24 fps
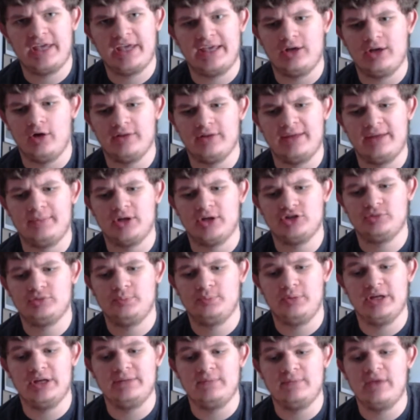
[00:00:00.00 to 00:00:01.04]
all that much,
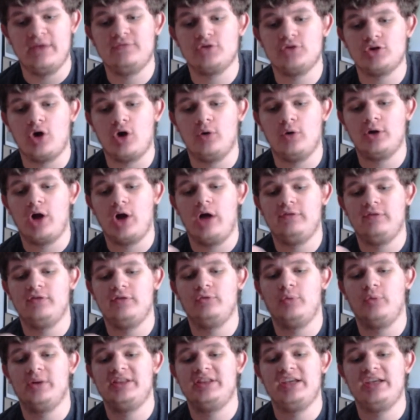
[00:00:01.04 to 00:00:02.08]
but if you're going off of
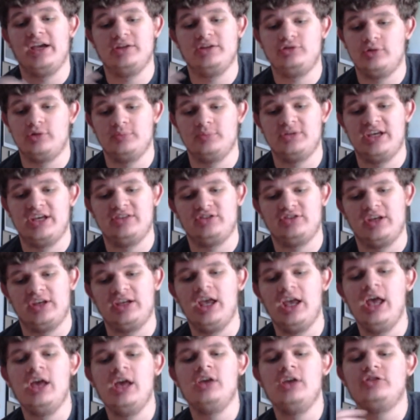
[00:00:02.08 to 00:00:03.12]
what the ice cream tastes like,
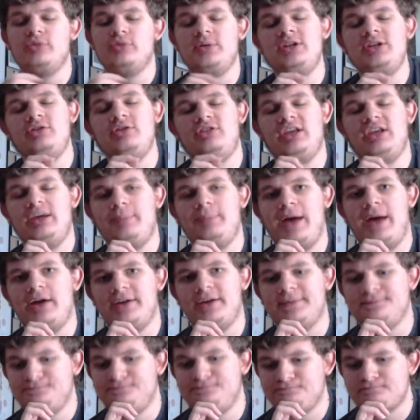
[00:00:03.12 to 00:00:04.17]
so when you think about it,
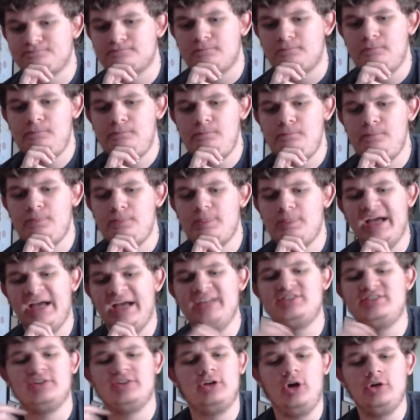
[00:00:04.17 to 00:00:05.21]
it's
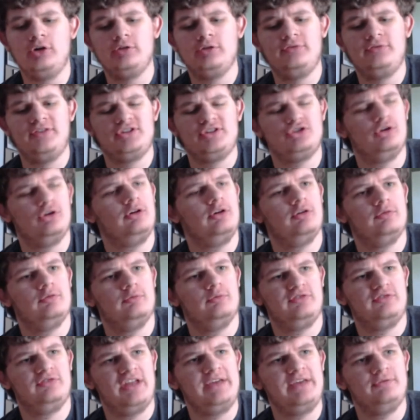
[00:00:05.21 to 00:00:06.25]
an artificial
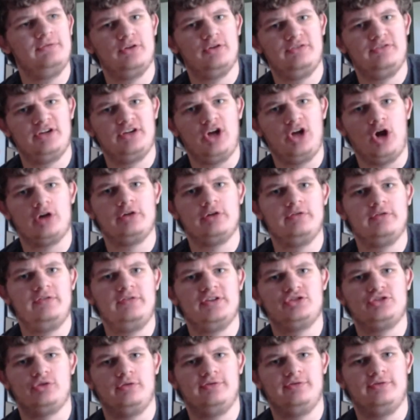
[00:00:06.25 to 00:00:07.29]
flavor of an
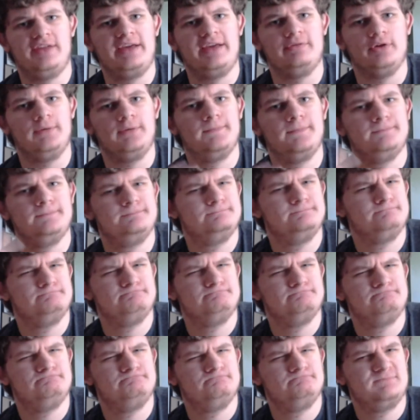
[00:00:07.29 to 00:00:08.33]
artificial flavor.
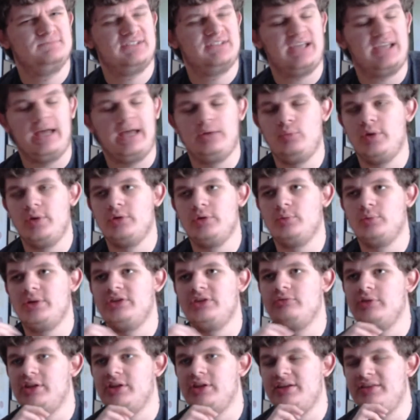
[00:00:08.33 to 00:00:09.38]
Kind of weird when you
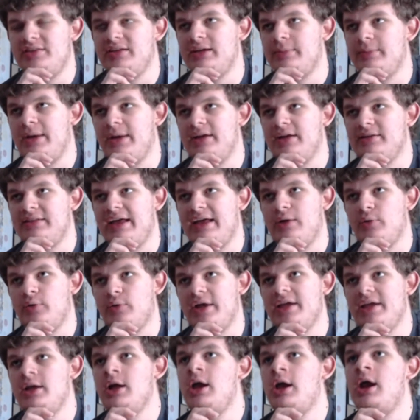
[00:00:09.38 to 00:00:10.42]
really think about it that way.
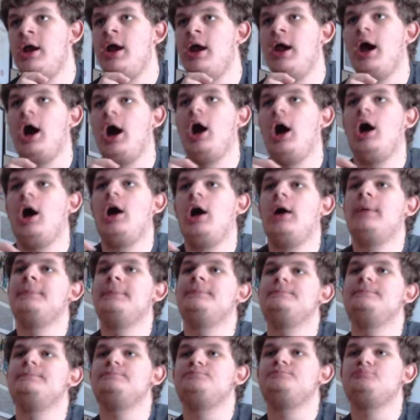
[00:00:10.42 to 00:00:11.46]

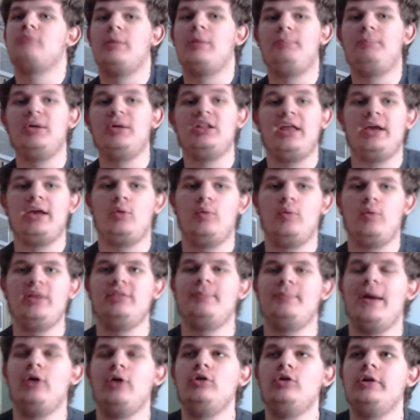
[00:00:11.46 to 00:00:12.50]
But like with
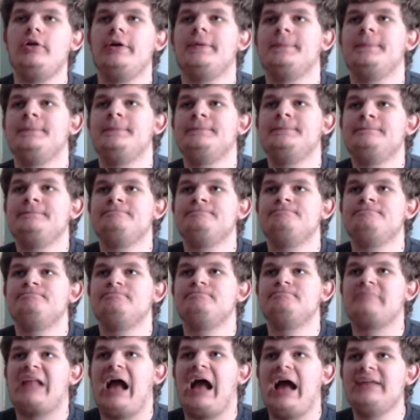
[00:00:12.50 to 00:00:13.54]
milk,
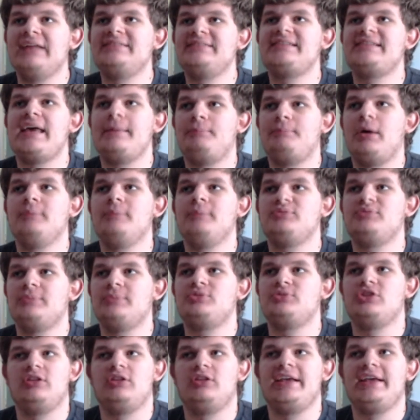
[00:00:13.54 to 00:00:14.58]
I'd say it bumps up
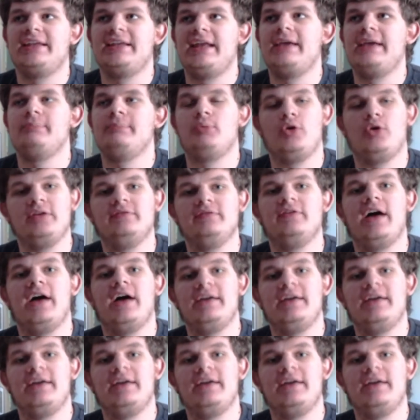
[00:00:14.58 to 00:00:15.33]
to like an 8.5.